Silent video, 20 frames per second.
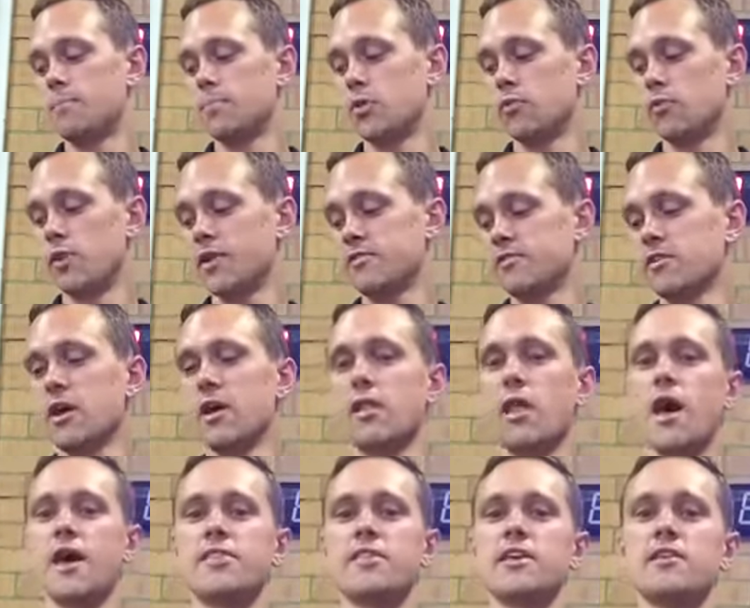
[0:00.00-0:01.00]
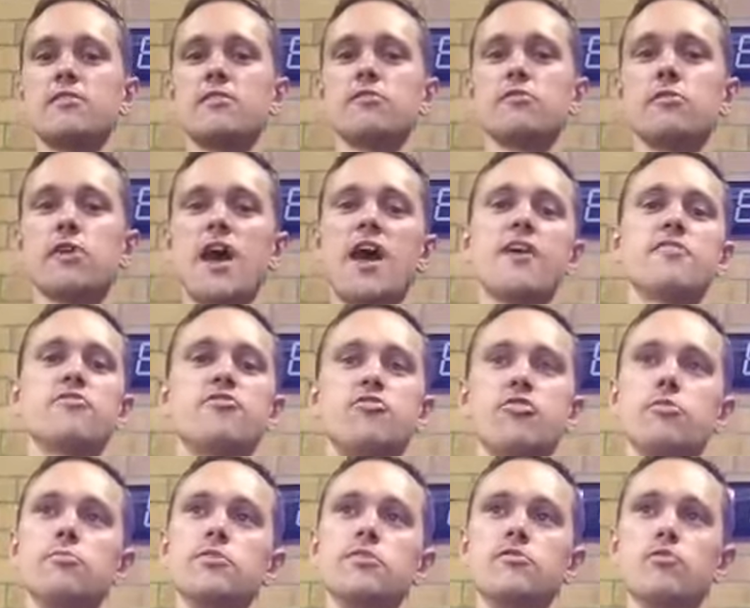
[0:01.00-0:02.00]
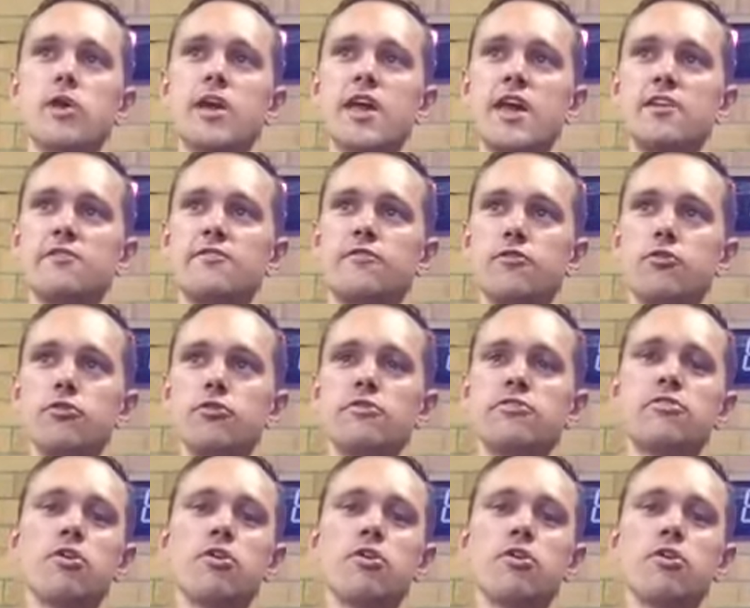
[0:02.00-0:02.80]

The reason I like this is, look, as humans, we eat food.